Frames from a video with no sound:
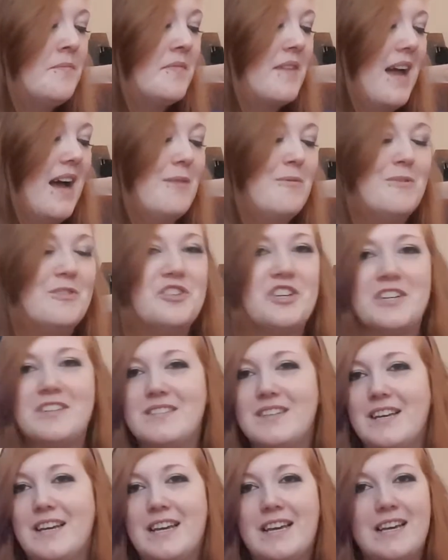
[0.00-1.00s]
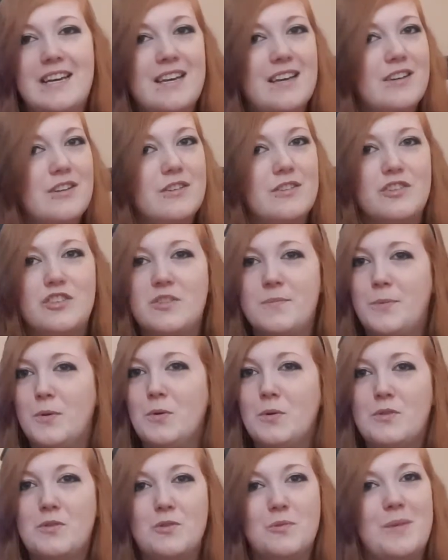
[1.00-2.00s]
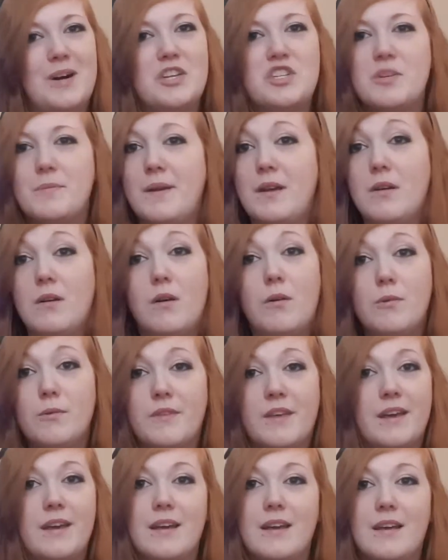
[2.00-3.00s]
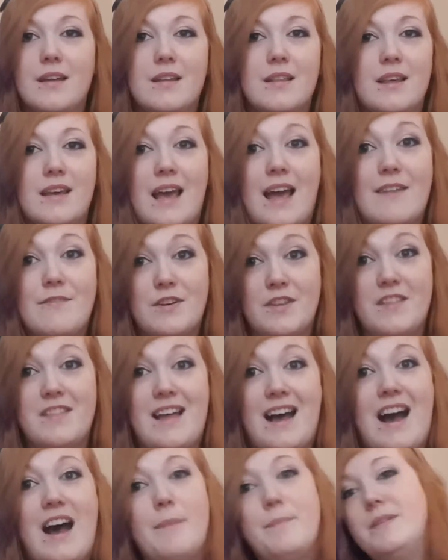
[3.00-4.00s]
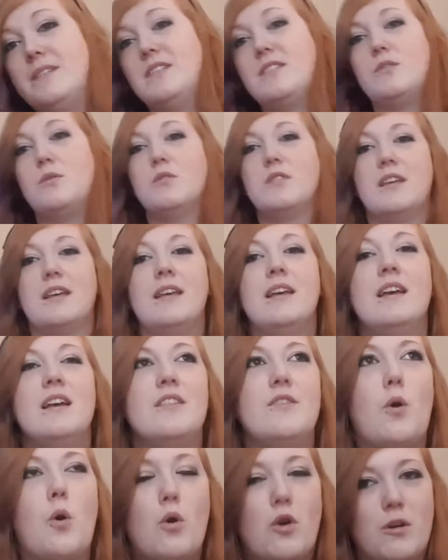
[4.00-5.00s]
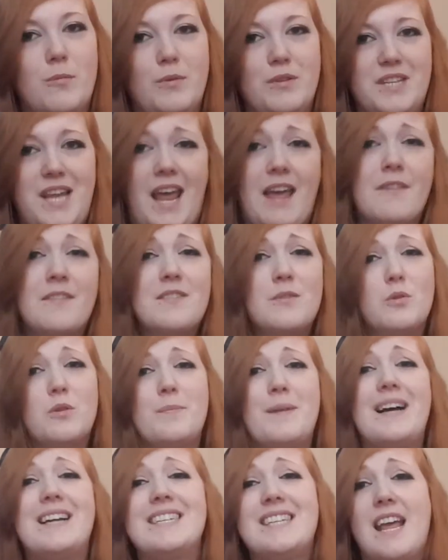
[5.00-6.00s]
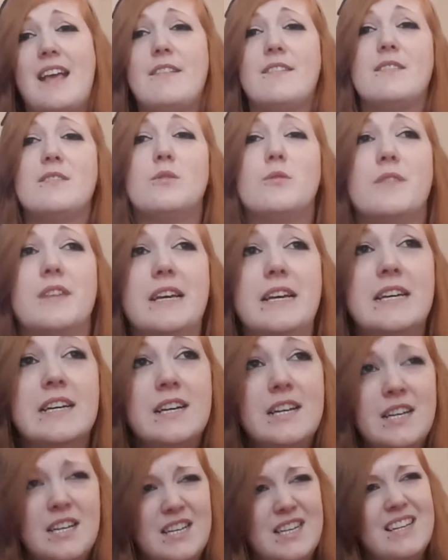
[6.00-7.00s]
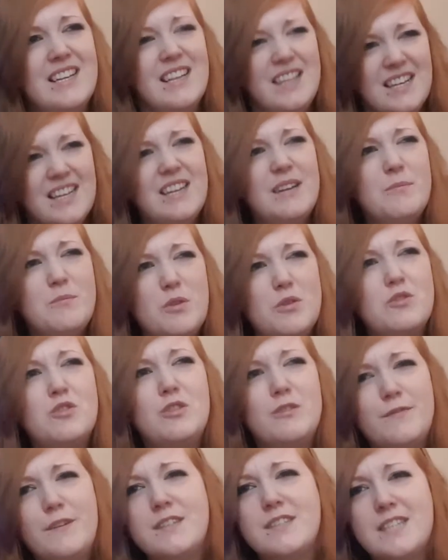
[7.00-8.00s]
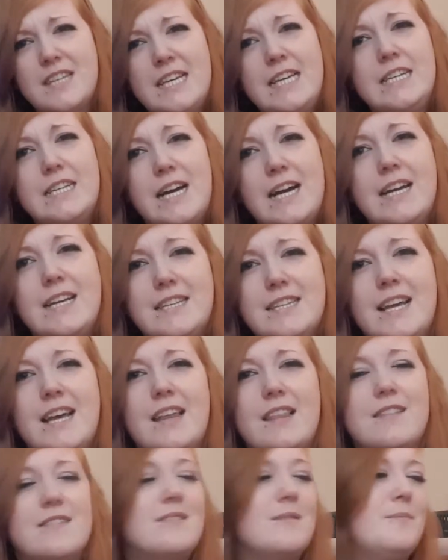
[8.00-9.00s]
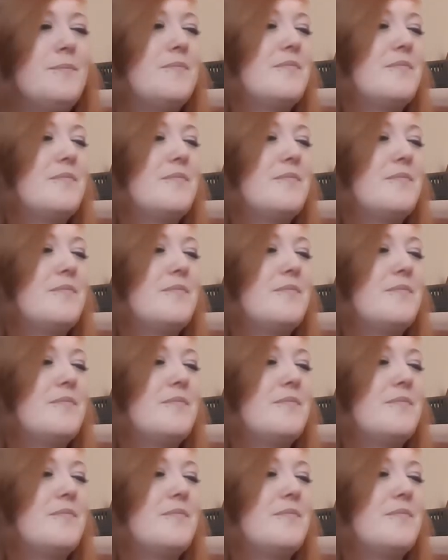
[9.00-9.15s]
and we just like spoke so much about all the like everything that happened and all the horrible deaths, all the bad deaths, and all the I'm not too fussed that he died deaths.